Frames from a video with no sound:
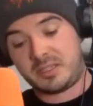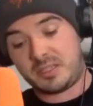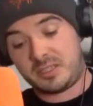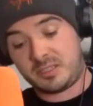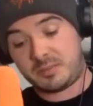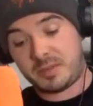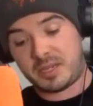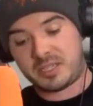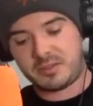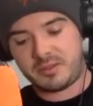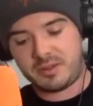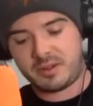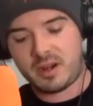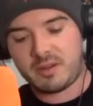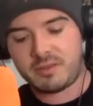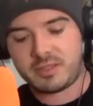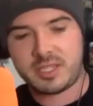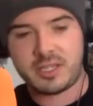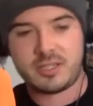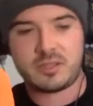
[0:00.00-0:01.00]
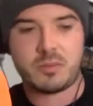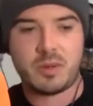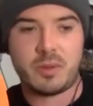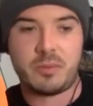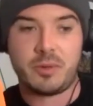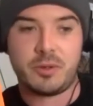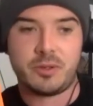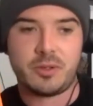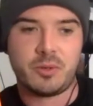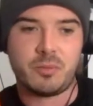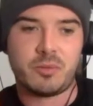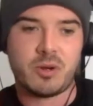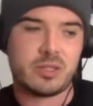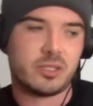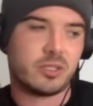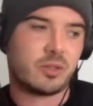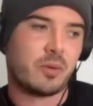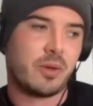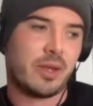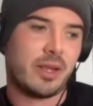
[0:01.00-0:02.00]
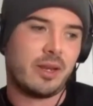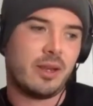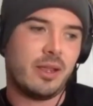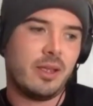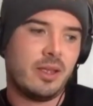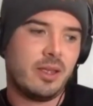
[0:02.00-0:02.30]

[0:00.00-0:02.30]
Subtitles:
especially in the conversation when we were doing Project Queen.